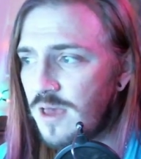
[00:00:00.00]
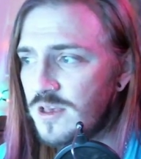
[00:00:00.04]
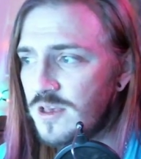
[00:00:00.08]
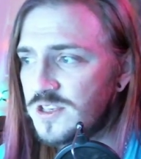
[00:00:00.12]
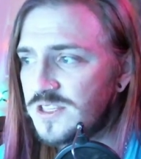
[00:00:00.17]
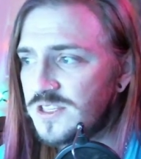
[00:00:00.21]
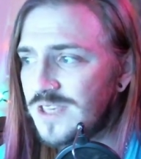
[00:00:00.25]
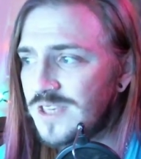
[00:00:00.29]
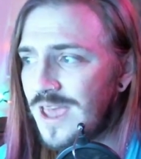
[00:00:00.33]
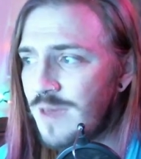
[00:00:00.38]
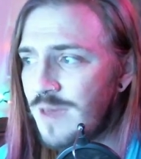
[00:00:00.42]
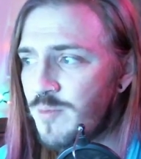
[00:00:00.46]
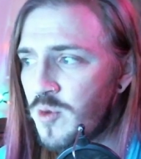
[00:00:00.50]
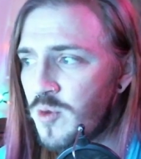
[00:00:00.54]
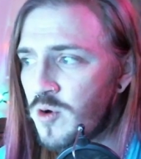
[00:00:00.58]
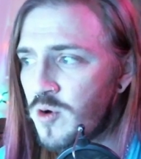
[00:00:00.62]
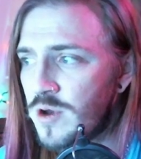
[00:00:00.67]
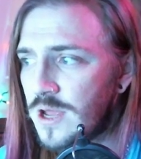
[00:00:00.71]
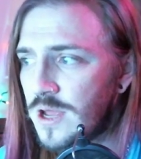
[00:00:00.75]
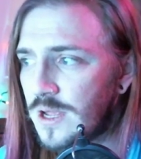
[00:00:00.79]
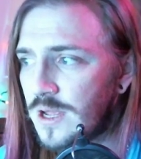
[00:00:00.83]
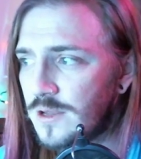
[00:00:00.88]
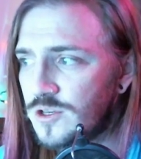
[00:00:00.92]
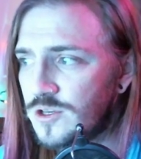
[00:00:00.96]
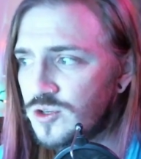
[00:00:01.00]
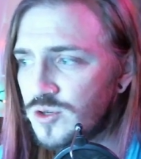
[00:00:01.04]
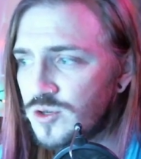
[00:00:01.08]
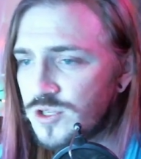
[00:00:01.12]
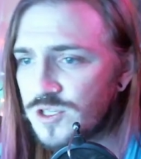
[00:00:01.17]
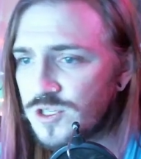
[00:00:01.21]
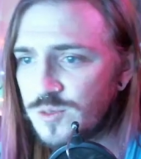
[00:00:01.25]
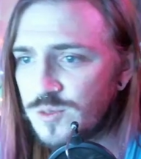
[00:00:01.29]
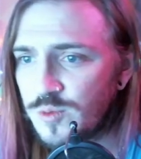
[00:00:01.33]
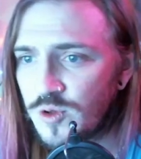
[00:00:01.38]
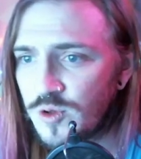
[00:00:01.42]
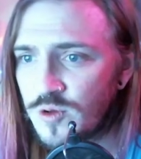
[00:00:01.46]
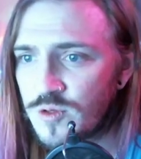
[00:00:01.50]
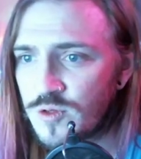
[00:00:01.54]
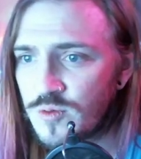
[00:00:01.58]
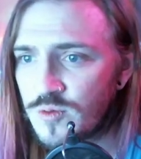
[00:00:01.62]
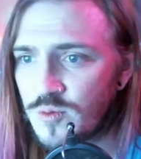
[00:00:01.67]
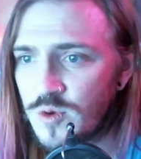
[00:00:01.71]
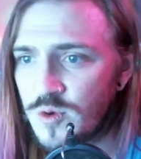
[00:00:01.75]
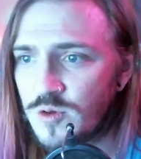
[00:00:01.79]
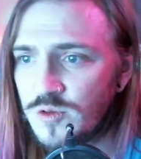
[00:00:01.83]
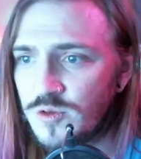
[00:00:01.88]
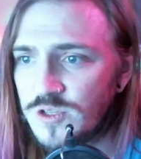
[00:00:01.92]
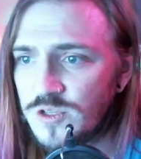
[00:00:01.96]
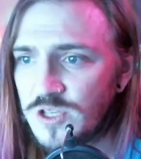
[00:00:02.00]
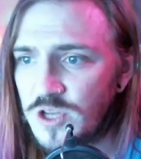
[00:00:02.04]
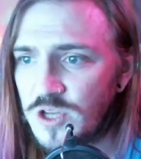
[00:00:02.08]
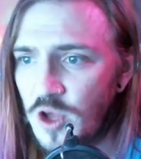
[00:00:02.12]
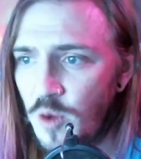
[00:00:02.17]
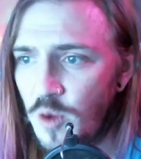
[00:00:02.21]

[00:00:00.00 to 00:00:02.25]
skateboarding, to explore the routes in